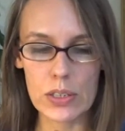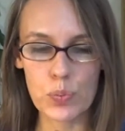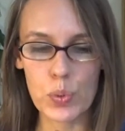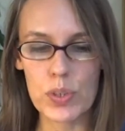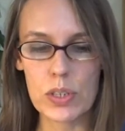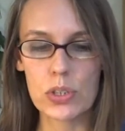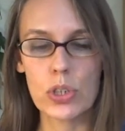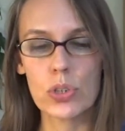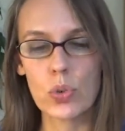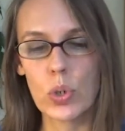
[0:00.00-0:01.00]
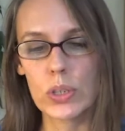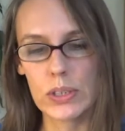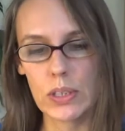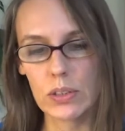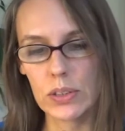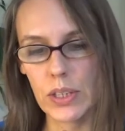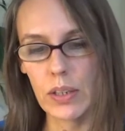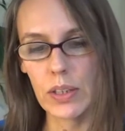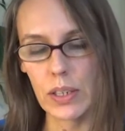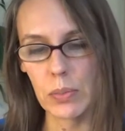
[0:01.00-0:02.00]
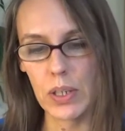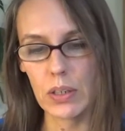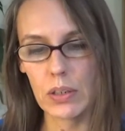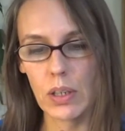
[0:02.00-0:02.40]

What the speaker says: disposition towards sickle cell anemia,